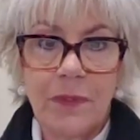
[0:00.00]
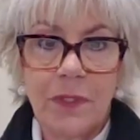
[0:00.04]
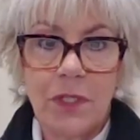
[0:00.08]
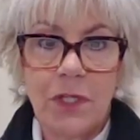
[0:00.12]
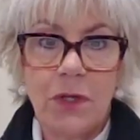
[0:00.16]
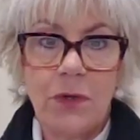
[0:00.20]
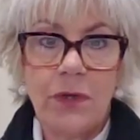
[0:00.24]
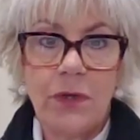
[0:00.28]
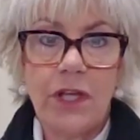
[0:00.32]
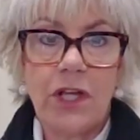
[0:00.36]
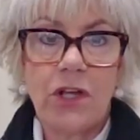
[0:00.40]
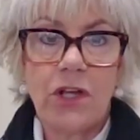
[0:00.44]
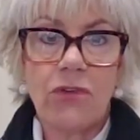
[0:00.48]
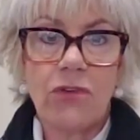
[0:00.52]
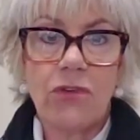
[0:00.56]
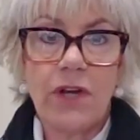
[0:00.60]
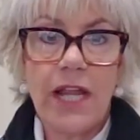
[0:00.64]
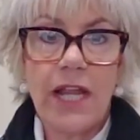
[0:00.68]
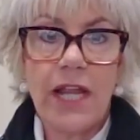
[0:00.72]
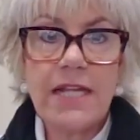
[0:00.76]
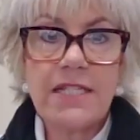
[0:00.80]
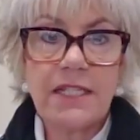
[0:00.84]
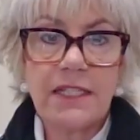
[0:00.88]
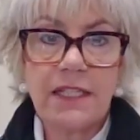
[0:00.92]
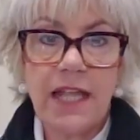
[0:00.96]
It
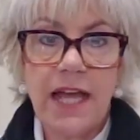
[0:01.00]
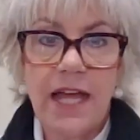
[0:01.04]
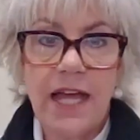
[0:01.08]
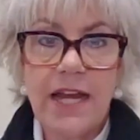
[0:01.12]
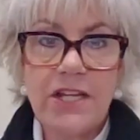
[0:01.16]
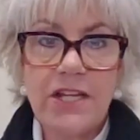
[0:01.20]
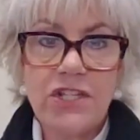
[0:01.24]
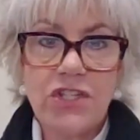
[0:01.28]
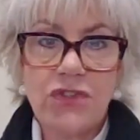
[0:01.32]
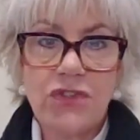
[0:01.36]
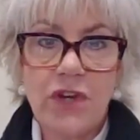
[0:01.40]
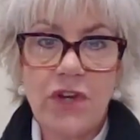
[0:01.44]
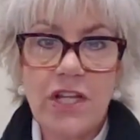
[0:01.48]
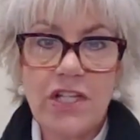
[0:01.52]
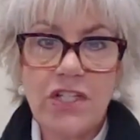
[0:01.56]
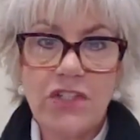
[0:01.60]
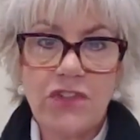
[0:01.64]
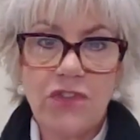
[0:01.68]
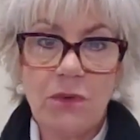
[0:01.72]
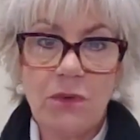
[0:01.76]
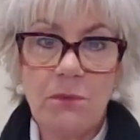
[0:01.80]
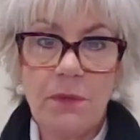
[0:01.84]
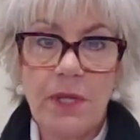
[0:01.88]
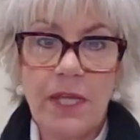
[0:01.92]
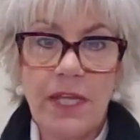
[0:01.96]
creates a lot of stress
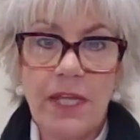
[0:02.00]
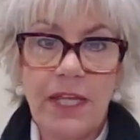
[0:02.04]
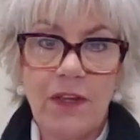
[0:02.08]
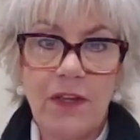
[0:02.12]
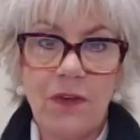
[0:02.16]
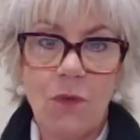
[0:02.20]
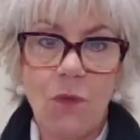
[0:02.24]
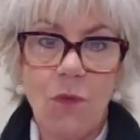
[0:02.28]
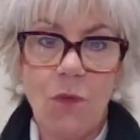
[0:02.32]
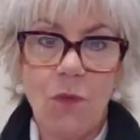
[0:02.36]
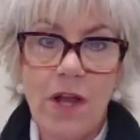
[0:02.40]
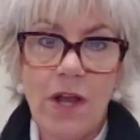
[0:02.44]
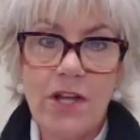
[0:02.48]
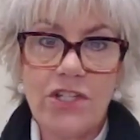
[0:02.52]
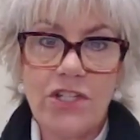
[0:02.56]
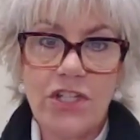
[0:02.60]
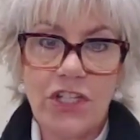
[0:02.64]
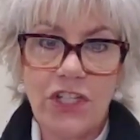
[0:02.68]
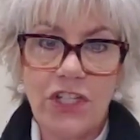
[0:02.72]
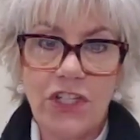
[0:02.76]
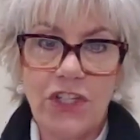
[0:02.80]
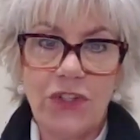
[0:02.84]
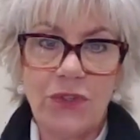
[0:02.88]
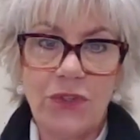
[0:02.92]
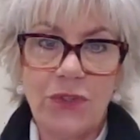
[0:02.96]
for me
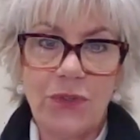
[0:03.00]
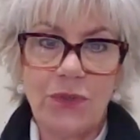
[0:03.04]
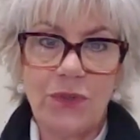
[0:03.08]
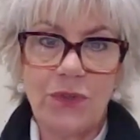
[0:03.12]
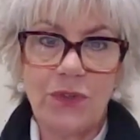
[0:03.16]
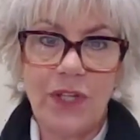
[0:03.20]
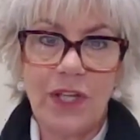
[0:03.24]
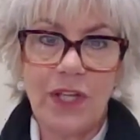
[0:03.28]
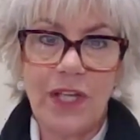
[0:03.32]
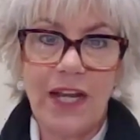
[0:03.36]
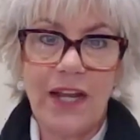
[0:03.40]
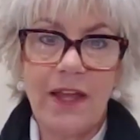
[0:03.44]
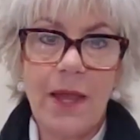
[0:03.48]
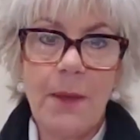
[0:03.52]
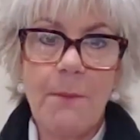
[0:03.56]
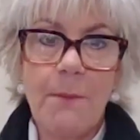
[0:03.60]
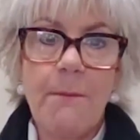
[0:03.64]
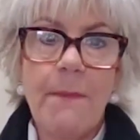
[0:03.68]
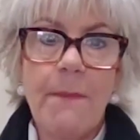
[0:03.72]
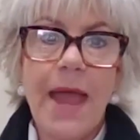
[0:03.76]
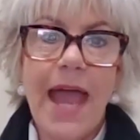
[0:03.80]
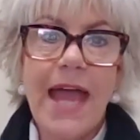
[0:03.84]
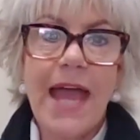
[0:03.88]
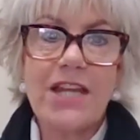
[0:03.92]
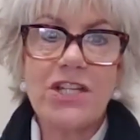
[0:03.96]
watching you and
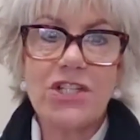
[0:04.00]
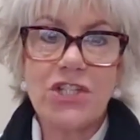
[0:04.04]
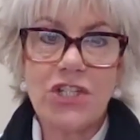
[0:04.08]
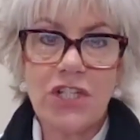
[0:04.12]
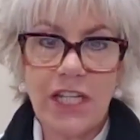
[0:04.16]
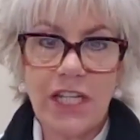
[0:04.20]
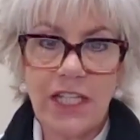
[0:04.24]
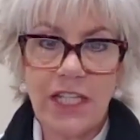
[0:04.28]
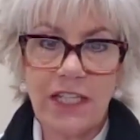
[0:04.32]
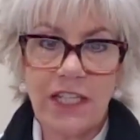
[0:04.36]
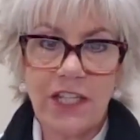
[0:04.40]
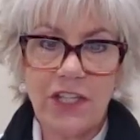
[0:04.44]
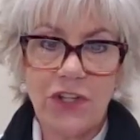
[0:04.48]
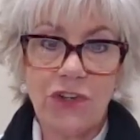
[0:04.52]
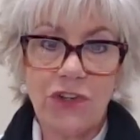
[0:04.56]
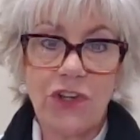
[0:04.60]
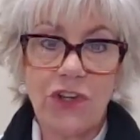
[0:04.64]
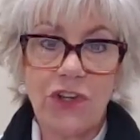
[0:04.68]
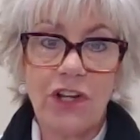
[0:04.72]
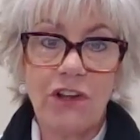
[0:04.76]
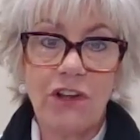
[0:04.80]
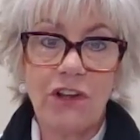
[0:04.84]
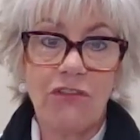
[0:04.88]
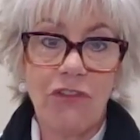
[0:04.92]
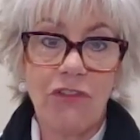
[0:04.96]
imagining that you're
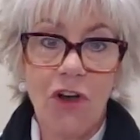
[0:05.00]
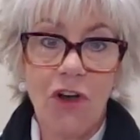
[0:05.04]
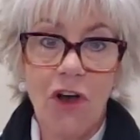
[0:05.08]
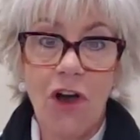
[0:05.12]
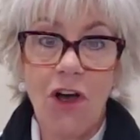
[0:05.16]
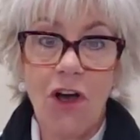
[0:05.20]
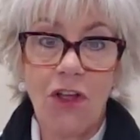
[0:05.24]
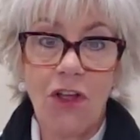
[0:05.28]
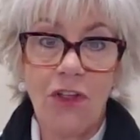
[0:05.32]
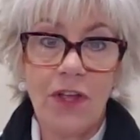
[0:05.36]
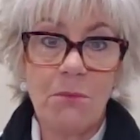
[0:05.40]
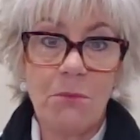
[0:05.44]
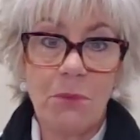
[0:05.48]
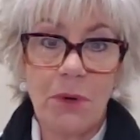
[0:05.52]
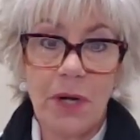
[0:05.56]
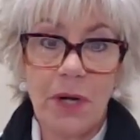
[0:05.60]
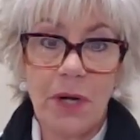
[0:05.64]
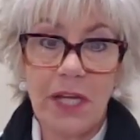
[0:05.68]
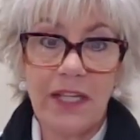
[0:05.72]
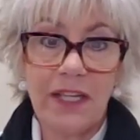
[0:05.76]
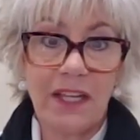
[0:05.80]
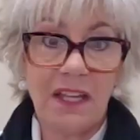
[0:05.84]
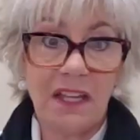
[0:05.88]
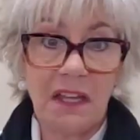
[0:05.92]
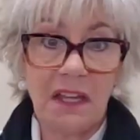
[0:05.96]
going to fall and
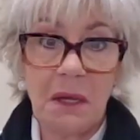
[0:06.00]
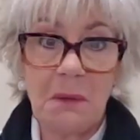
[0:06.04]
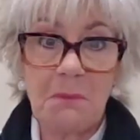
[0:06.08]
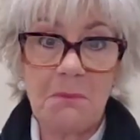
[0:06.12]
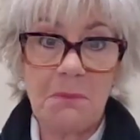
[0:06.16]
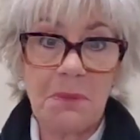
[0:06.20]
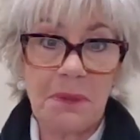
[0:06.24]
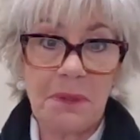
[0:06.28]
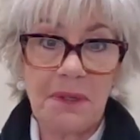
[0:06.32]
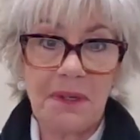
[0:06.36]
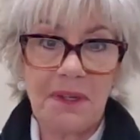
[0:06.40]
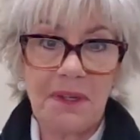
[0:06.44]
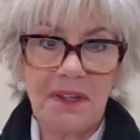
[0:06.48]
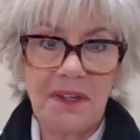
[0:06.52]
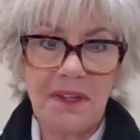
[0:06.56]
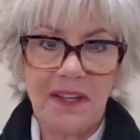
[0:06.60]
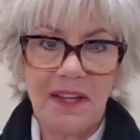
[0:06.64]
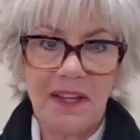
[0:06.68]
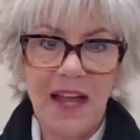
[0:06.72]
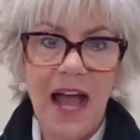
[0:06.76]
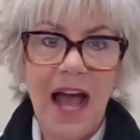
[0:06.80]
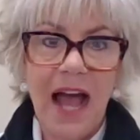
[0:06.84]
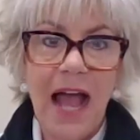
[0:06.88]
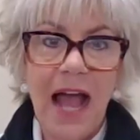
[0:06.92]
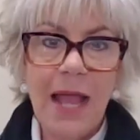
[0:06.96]
break a hip.
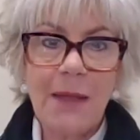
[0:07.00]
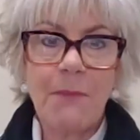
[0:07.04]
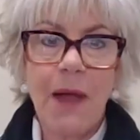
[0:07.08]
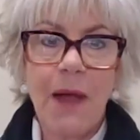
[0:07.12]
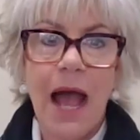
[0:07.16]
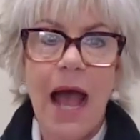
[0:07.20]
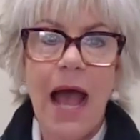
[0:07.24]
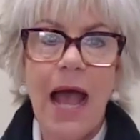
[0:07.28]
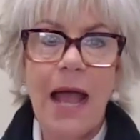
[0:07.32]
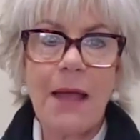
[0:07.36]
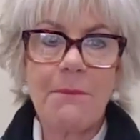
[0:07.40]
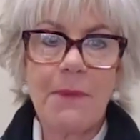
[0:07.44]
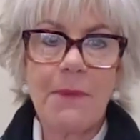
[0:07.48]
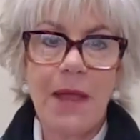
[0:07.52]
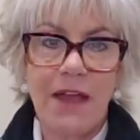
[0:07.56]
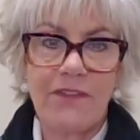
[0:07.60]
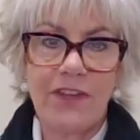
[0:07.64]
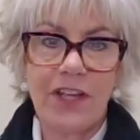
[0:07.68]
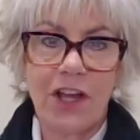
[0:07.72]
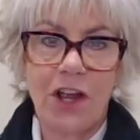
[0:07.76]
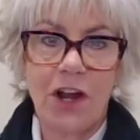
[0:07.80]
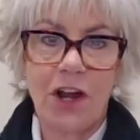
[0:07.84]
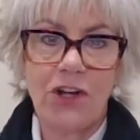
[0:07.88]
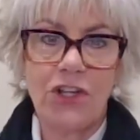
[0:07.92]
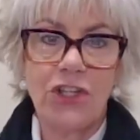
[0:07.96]
I'm
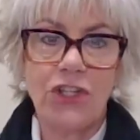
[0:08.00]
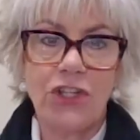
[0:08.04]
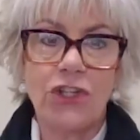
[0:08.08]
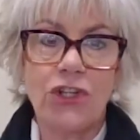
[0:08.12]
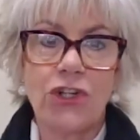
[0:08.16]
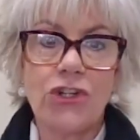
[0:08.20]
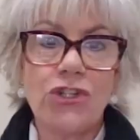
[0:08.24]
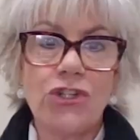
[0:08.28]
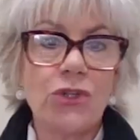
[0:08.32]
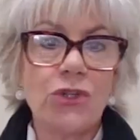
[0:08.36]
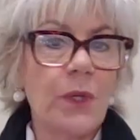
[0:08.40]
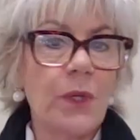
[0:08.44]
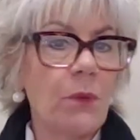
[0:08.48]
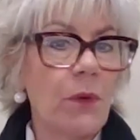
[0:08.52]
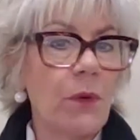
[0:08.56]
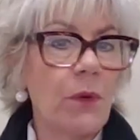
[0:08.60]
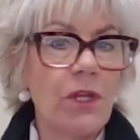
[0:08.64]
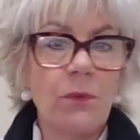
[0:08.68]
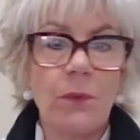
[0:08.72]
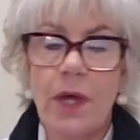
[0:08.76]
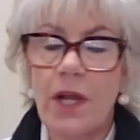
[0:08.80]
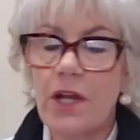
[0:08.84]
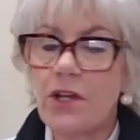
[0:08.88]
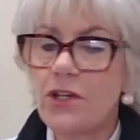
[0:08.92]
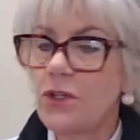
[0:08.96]
having a heart. You're doing what
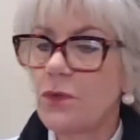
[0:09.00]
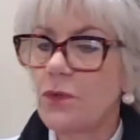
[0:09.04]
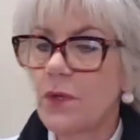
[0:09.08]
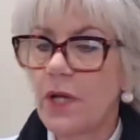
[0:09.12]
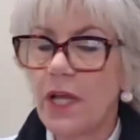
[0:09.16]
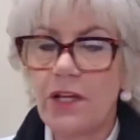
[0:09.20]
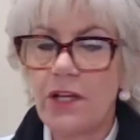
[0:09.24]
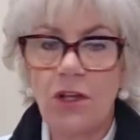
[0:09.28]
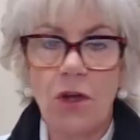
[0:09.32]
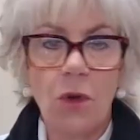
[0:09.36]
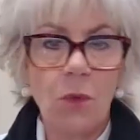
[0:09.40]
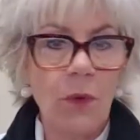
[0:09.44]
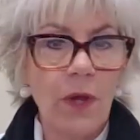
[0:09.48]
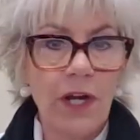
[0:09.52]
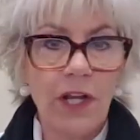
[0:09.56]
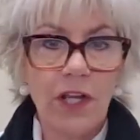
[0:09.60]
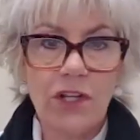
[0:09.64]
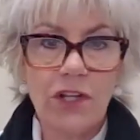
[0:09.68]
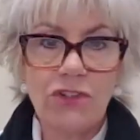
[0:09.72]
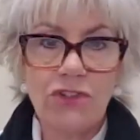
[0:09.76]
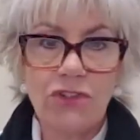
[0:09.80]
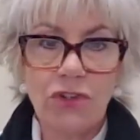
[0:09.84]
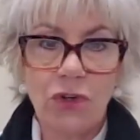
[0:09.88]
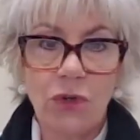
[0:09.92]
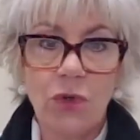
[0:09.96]
you want to do, and I don't want to
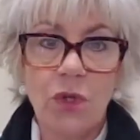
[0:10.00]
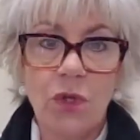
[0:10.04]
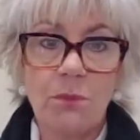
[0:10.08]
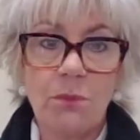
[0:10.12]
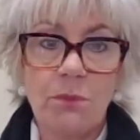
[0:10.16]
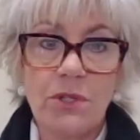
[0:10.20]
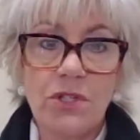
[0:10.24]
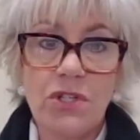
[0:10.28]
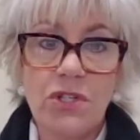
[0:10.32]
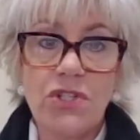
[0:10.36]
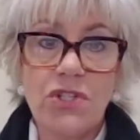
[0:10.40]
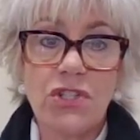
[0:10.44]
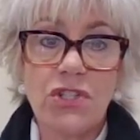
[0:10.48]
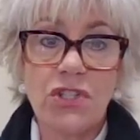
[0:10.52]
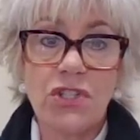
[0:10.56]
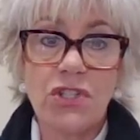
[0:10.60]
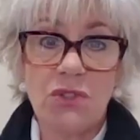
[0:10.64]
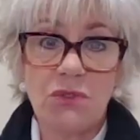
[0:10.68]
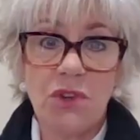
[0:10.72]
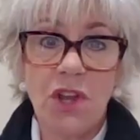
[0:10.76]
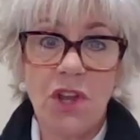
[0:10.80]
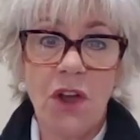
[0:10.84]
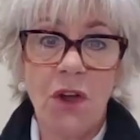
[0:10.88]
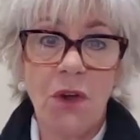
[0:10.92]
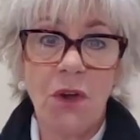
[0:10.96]
control you. But
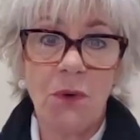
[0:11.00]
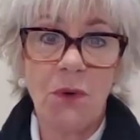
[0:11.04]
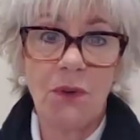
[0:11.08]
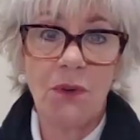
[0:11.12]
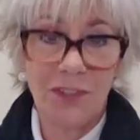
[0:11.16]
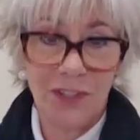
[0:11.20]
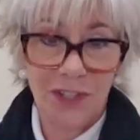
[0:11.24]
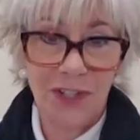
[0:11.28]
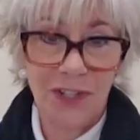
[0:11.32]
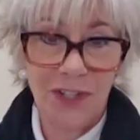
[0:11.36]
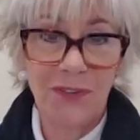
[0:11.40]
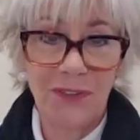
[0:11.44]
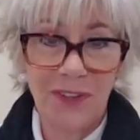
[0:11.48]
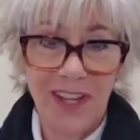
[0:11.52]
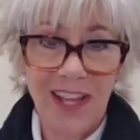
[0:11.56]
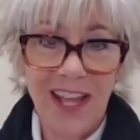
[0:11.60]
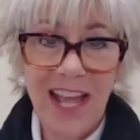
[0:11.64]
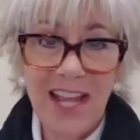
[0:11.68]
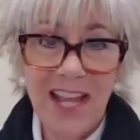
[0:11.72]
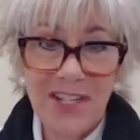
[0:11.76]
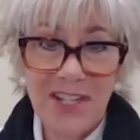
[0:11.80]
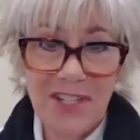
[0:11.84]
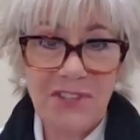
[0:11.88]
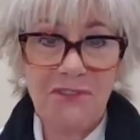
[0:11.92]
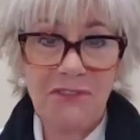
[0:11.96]
so
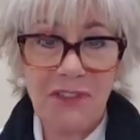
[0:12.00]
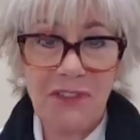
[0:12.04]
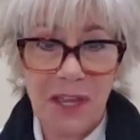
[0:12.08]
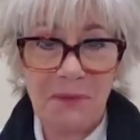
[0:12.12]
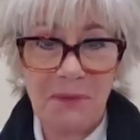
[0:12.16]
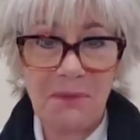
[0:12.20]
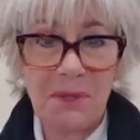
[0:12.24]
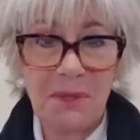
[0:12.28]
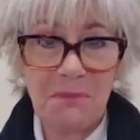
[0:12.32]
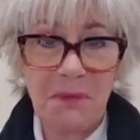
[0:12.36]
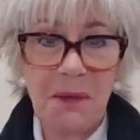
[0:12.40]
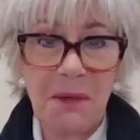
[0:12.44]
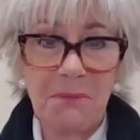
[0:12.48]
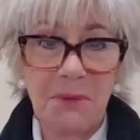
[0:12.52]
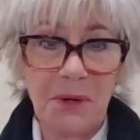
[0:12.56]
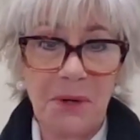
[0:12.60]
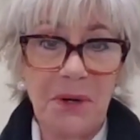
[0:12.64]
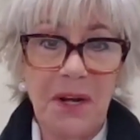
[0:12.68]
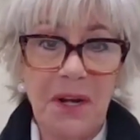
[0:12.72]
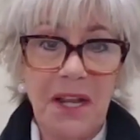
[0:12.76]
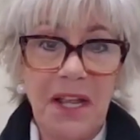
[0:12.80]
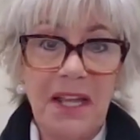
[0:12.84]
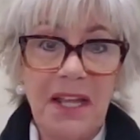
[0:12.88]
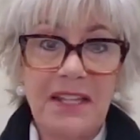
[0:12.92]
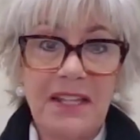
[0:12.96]
as the family
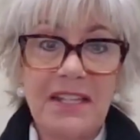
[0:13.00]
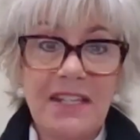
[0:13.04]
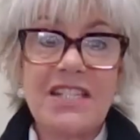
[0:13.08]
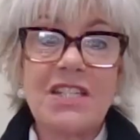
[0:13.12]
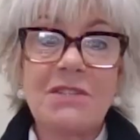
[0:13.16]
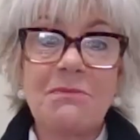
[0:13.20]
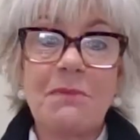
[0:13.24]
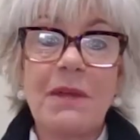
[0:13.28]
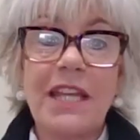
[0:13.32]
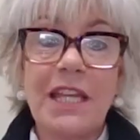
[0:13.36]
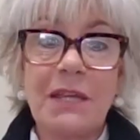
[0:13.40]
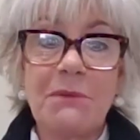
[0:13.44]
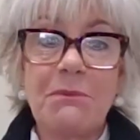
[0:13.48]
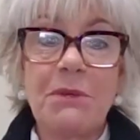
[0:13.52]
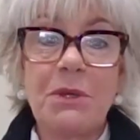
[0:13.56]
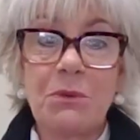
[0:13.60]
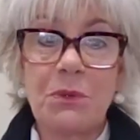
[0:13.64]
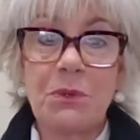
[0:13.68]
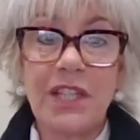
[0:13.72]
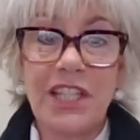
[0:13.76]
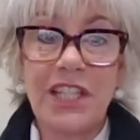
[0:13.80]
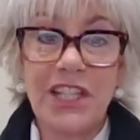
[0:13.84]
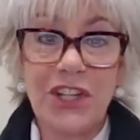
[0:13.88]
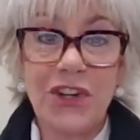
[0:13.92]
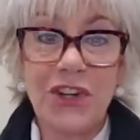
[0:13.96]
member, this is making me
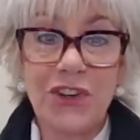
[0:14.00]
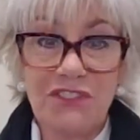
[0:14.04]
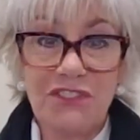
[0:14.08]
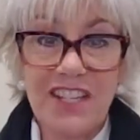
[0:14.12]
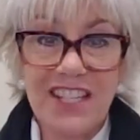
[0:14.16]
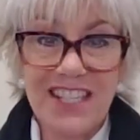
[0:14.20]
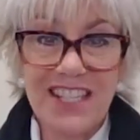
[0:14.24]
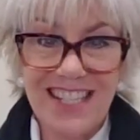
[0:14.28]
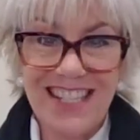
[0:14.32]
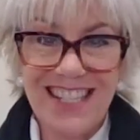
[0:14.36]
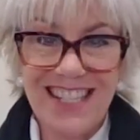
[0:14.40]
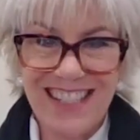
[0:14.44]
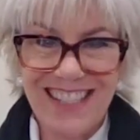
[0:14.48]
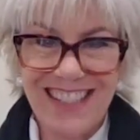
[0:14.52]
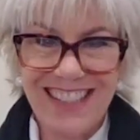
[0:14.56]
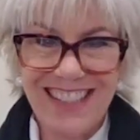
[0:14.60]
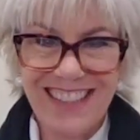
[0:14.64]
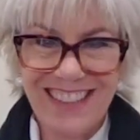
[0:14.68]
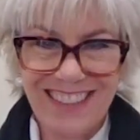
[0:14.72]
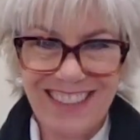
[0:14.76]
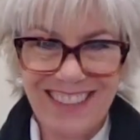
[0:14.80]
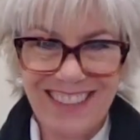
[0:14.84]
really nervous.